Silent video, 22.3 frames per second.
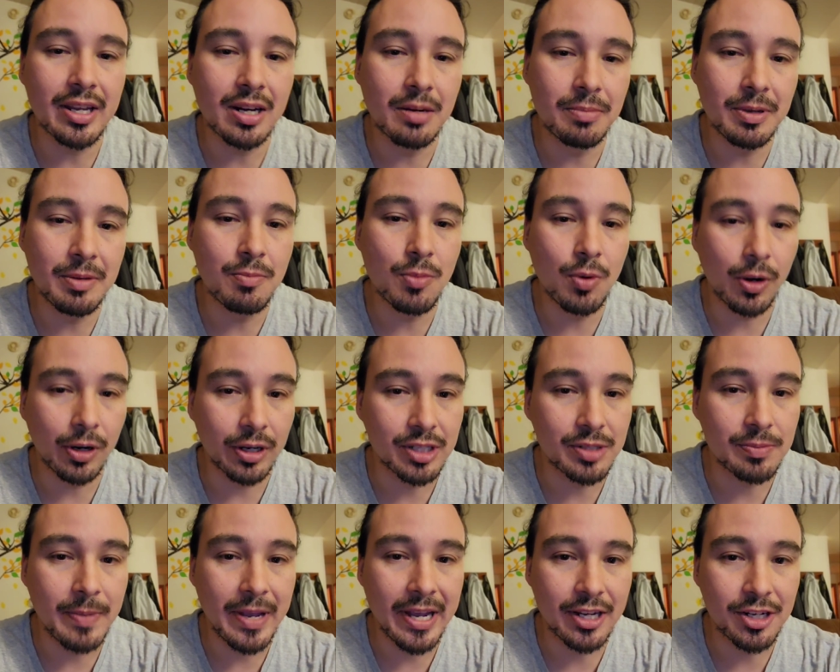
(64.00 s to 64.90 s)
going to be more
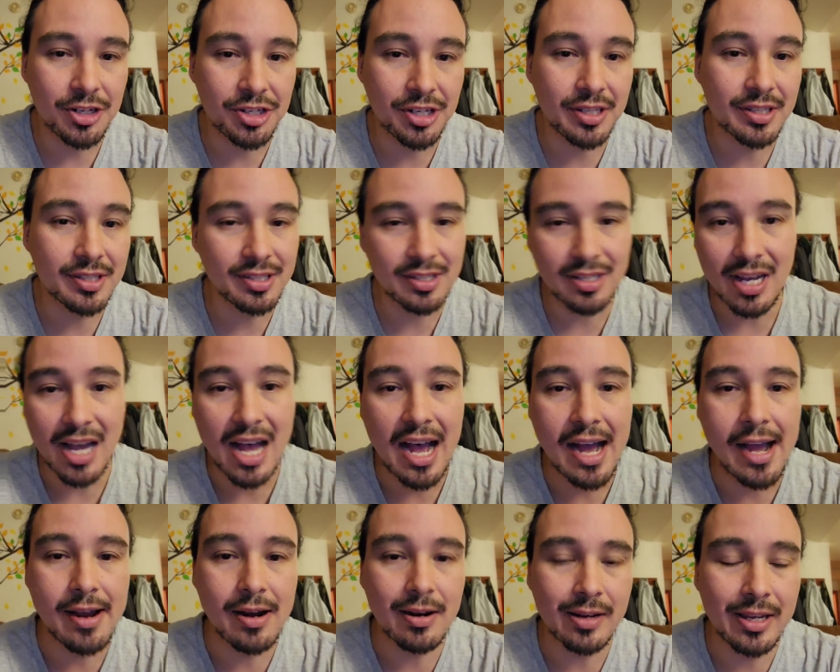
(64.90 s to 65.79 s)
expansions to
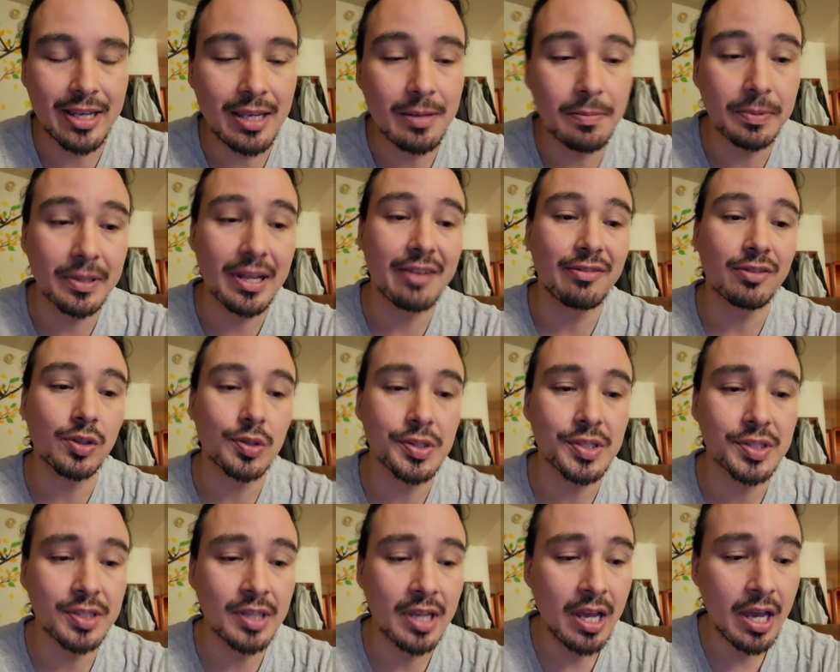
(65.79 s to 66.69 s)
higher keep
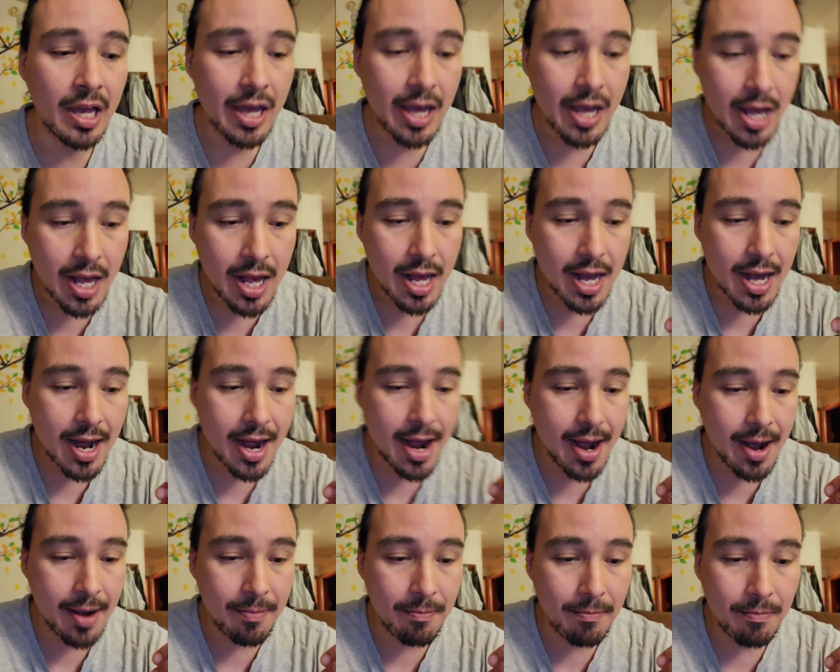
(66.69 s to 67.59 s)
levels,
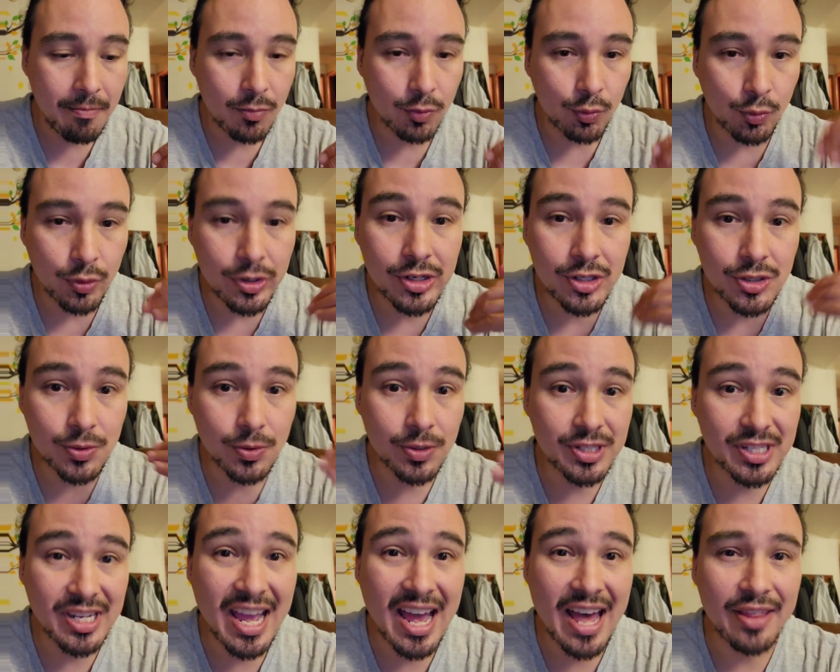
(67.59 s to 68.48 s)

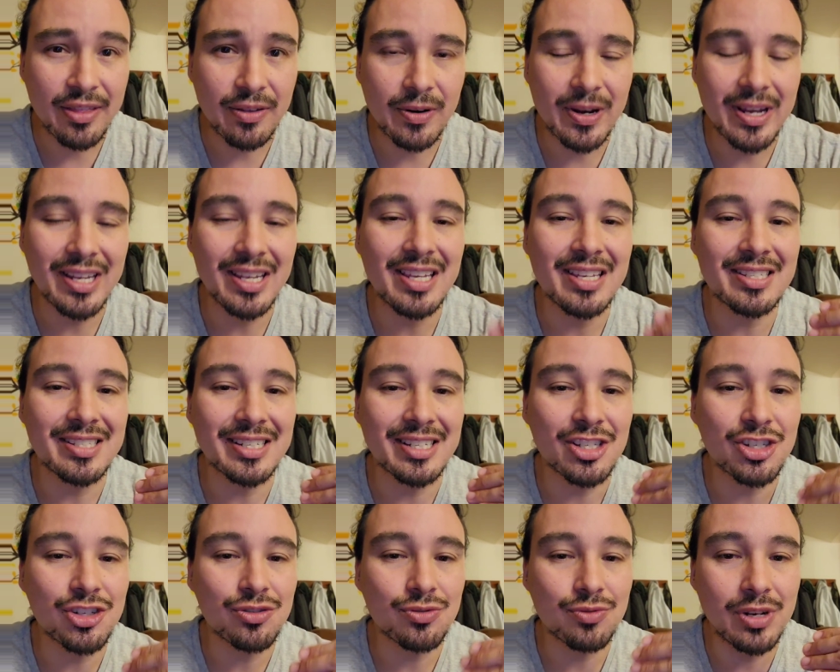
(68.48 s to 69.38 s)
resource gathering is
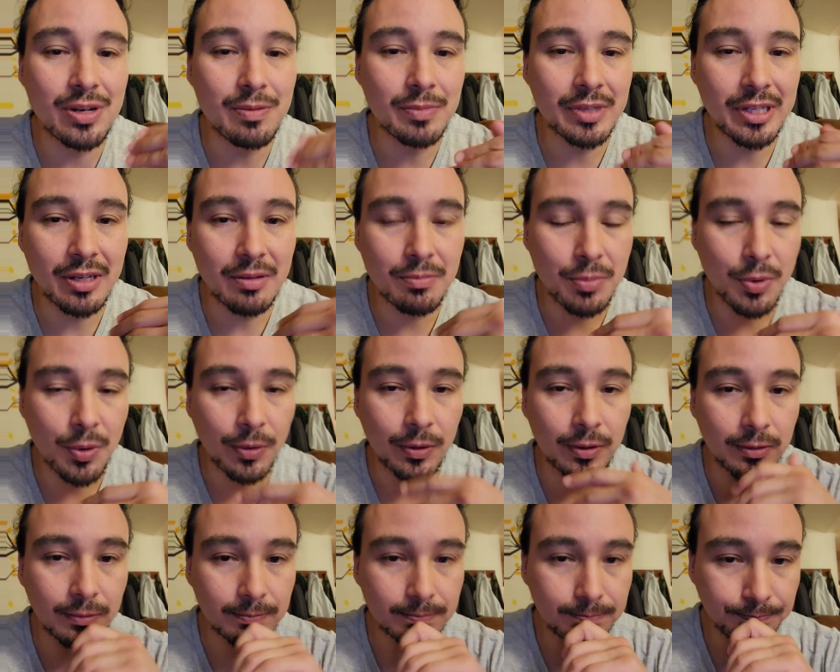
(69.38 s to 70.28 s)
extremely
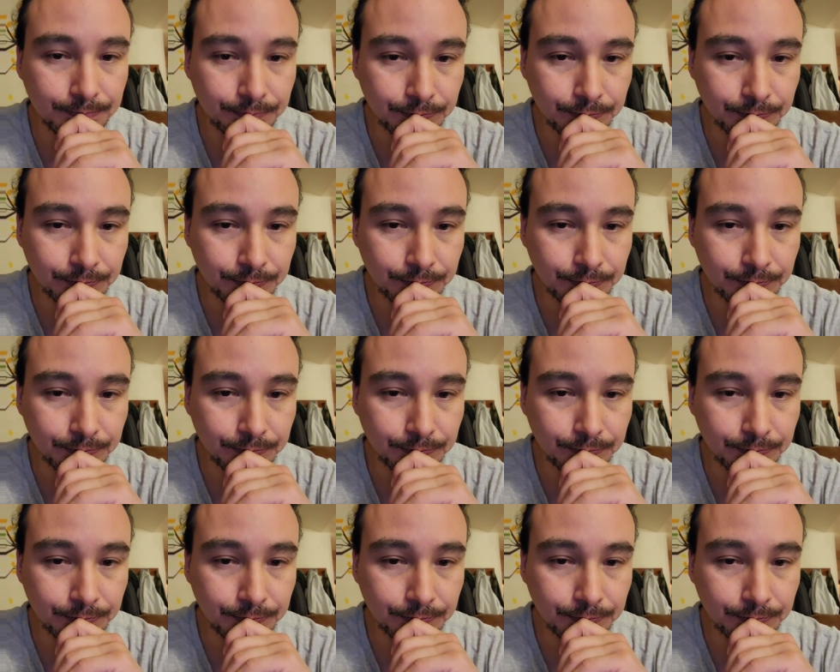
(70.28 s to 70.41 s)
important.